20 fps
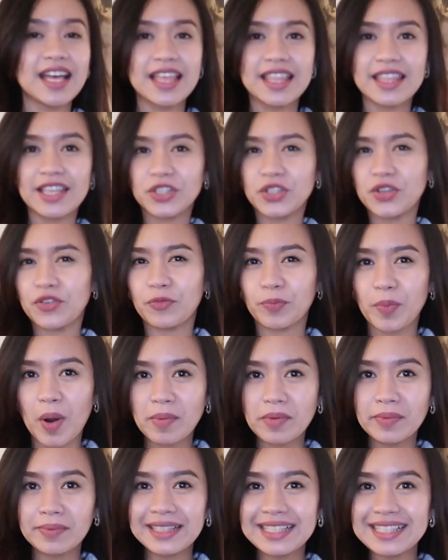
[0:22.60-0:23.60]
that you've
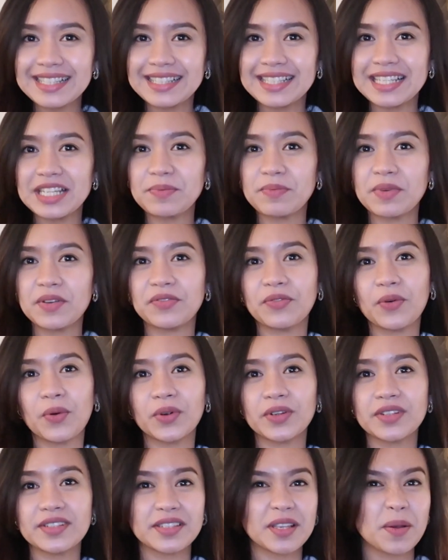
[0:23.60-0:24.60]
probably seen
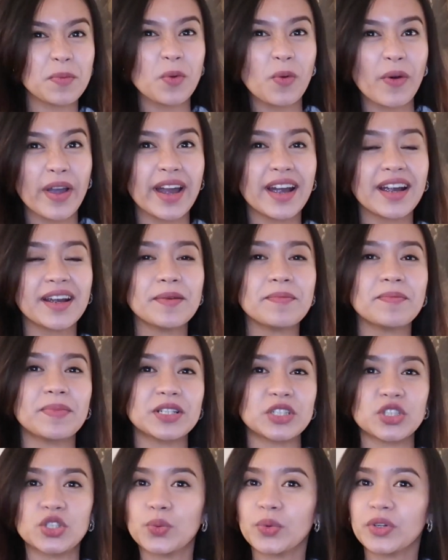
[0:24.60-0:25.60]
before somewhere,
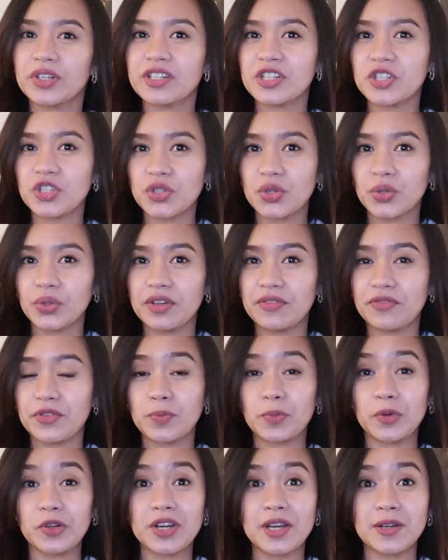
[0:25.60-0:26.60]
but you were not sure if you
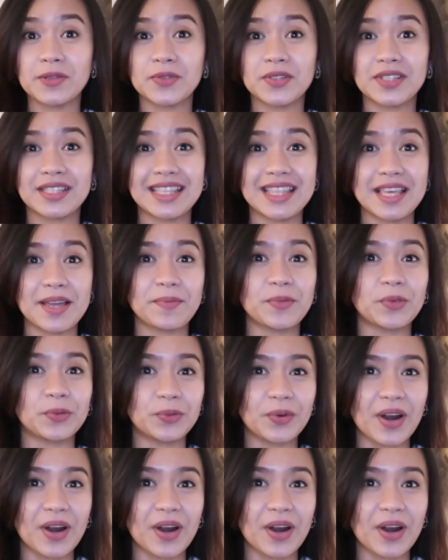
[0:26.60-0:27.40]
pronounced them